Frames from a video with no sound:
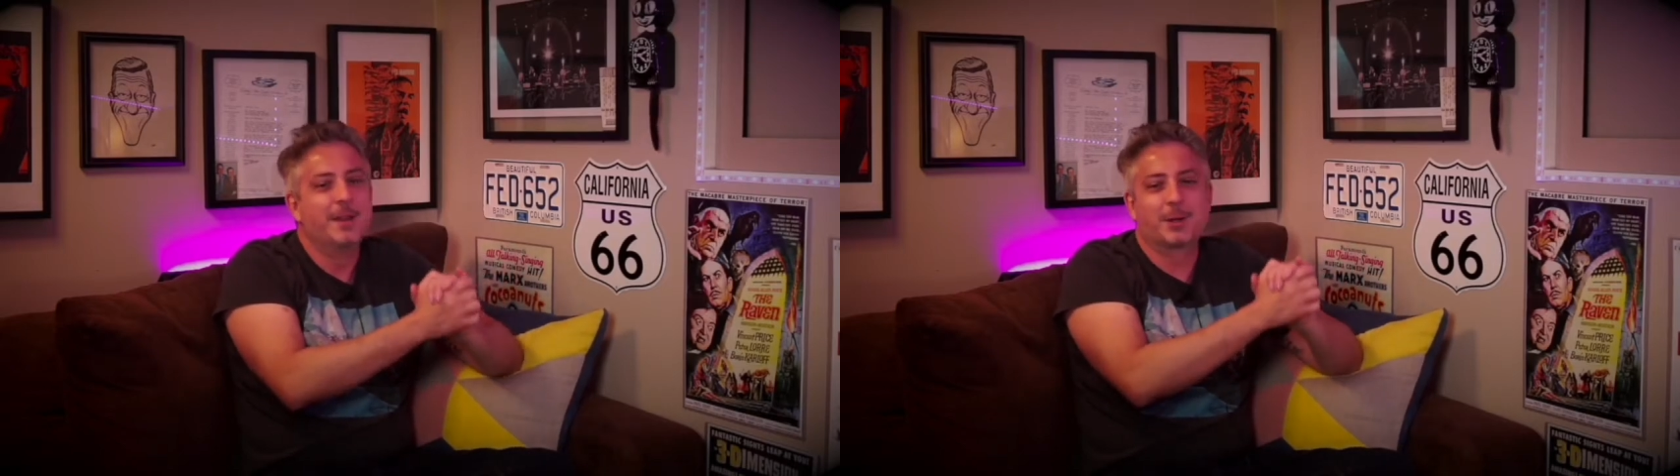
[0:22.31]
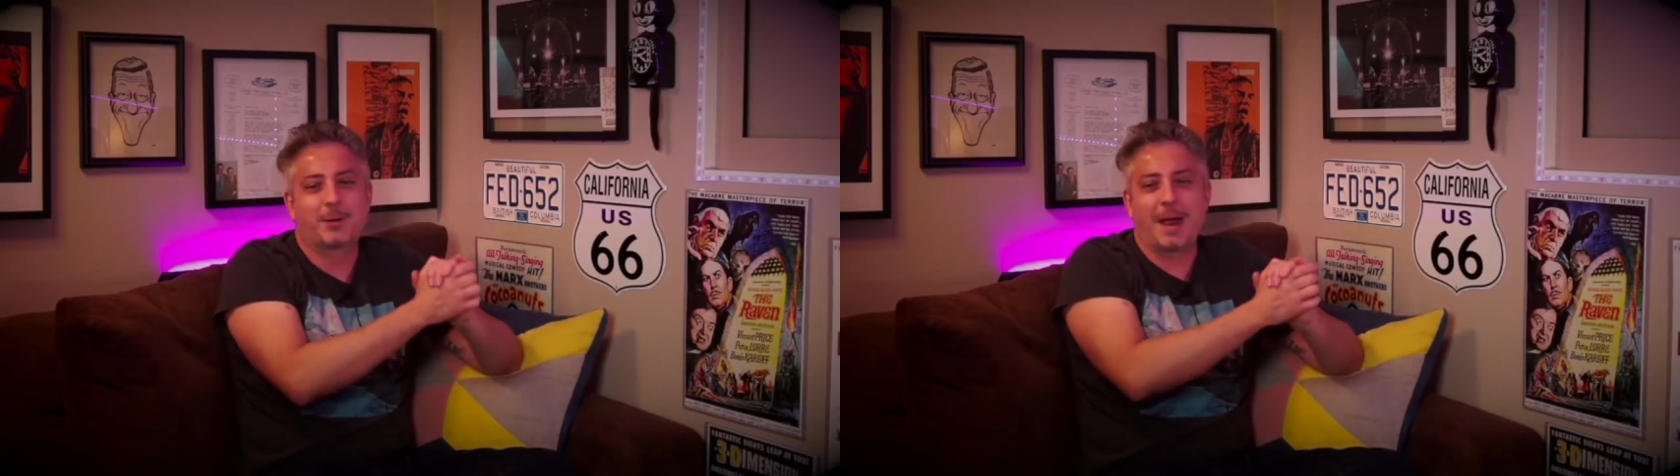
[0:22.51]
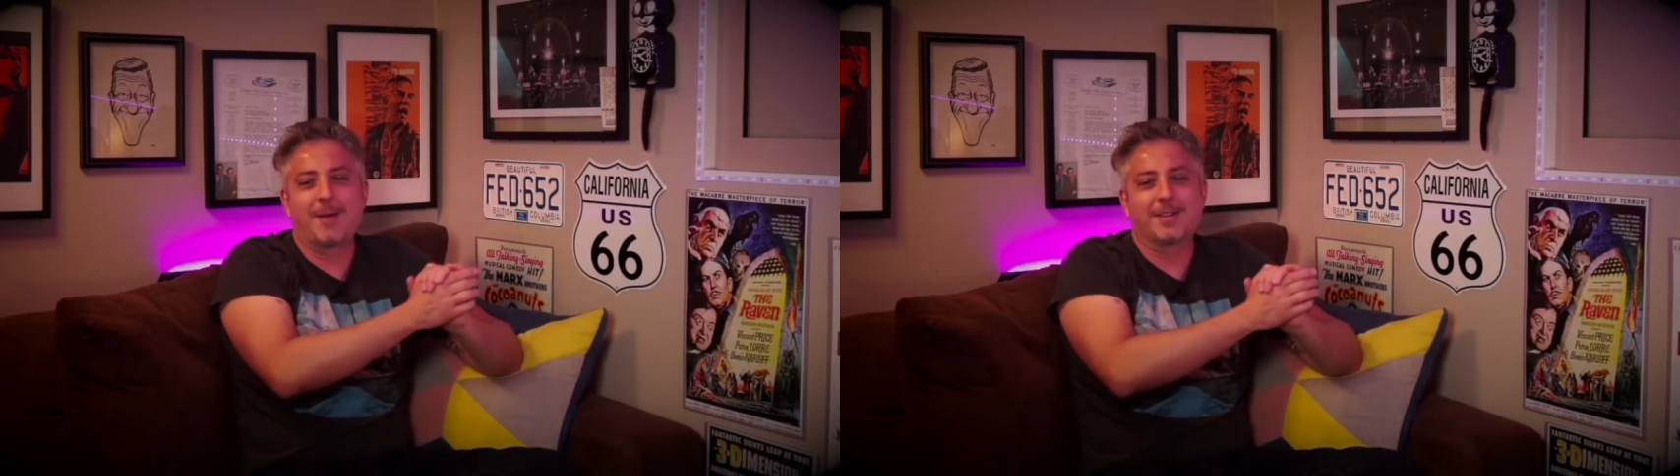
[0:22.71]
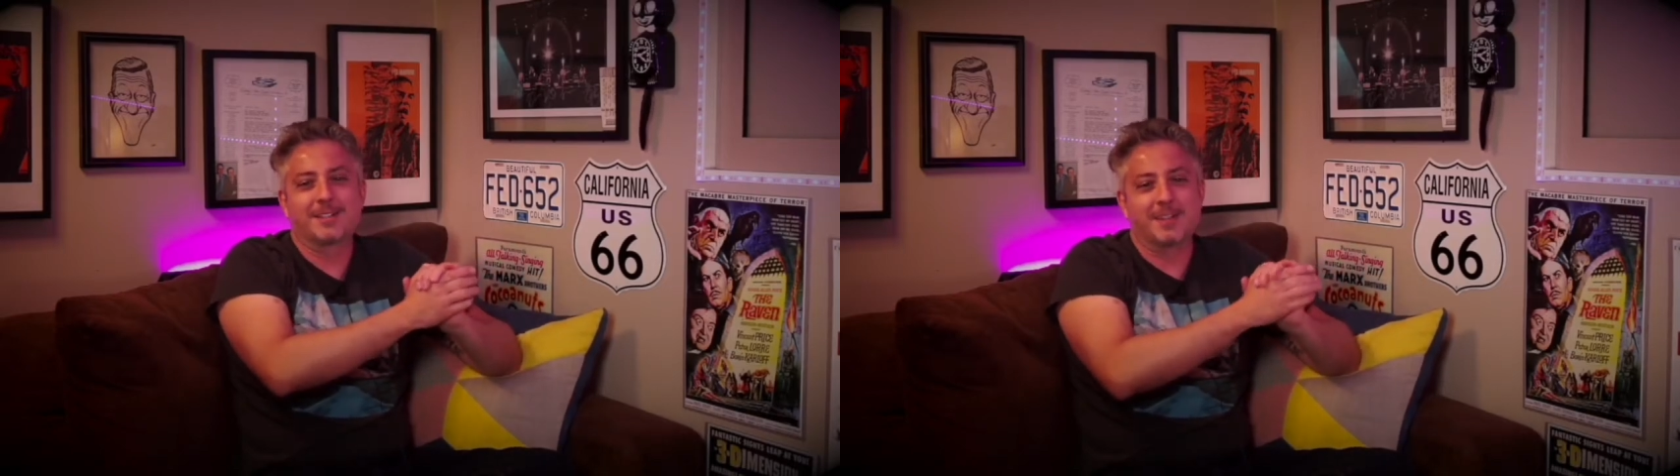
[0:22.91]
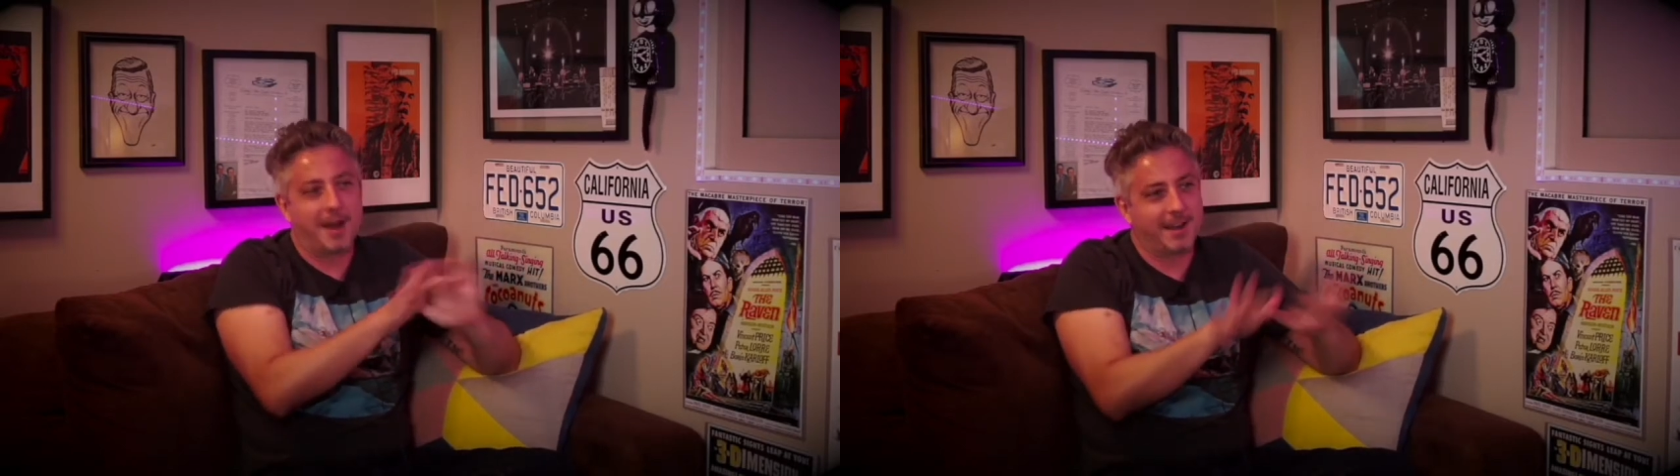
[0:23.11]
the crowd
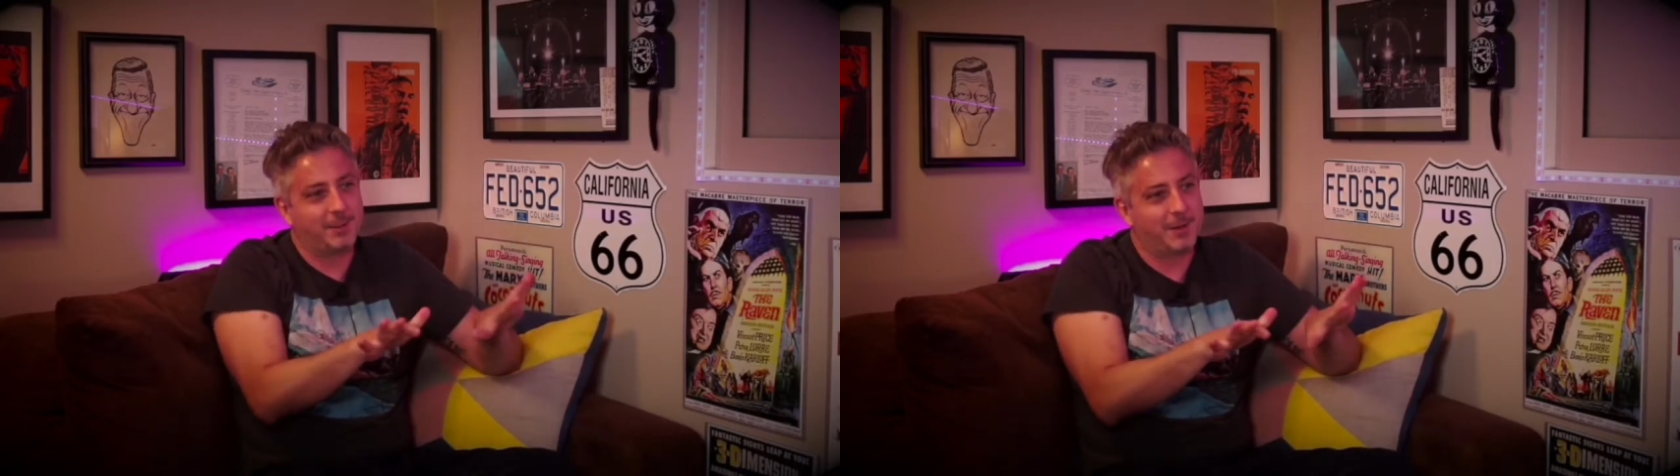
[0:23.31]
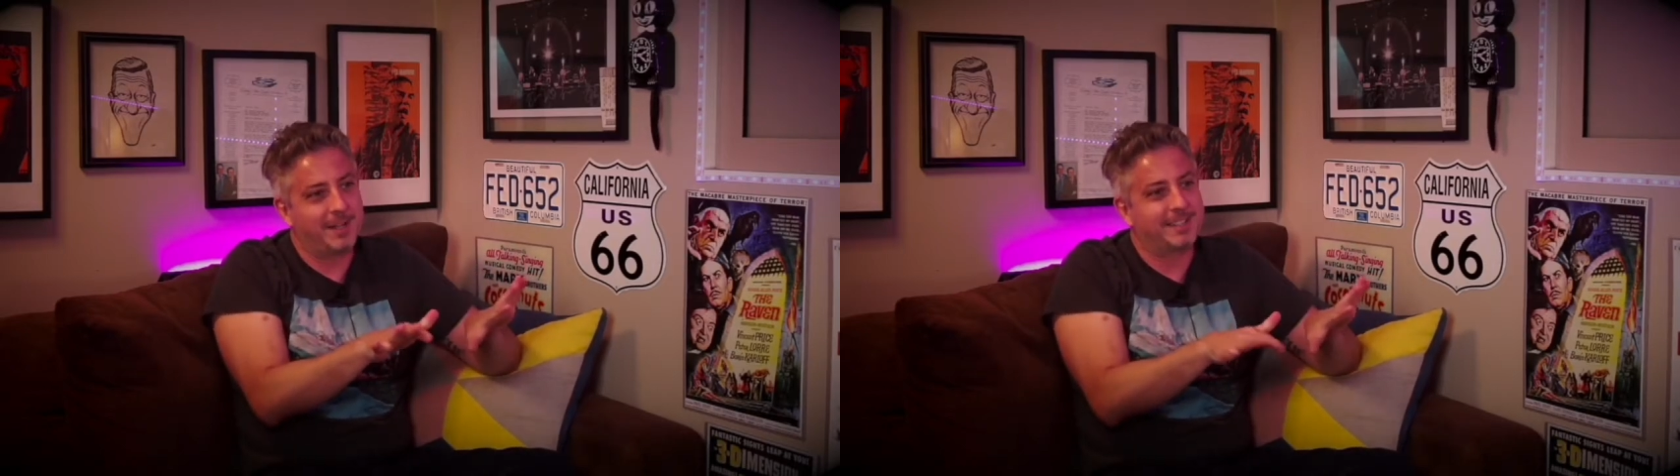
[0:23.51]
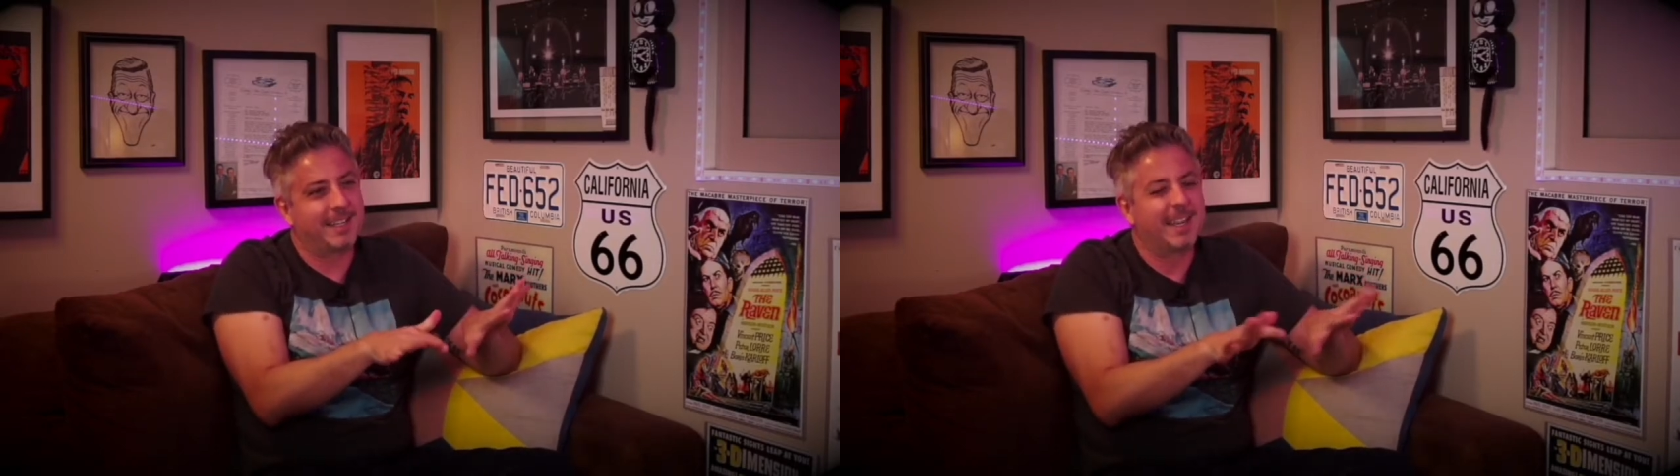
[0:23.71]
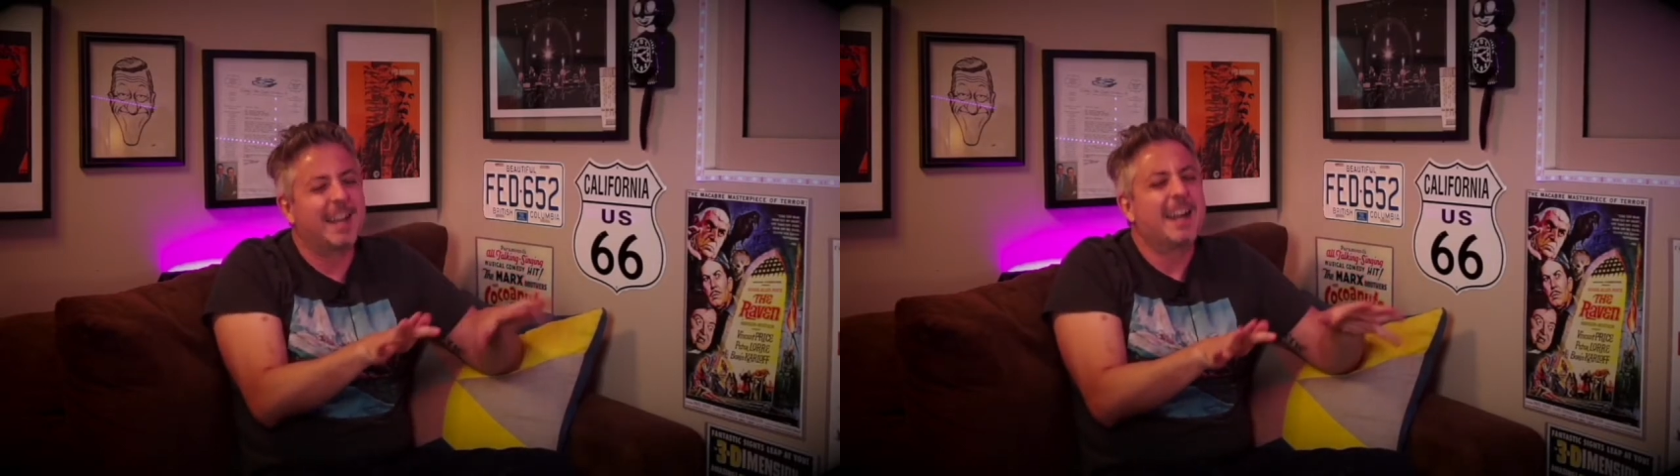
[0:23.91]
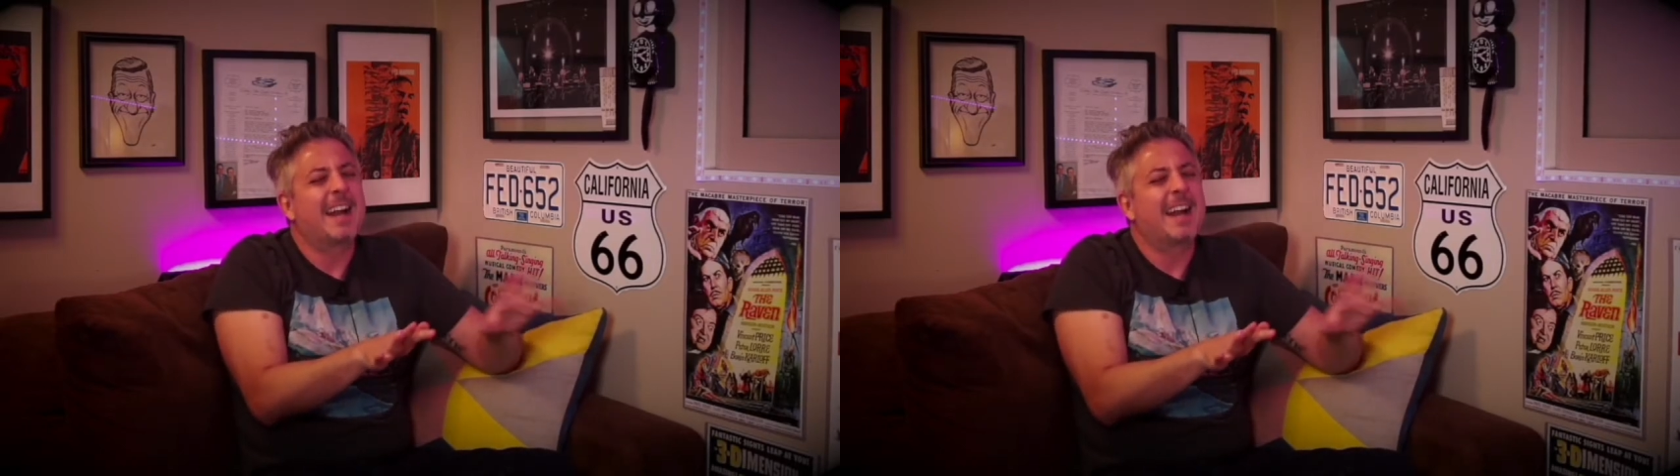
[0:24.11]
is not into it, and he's like,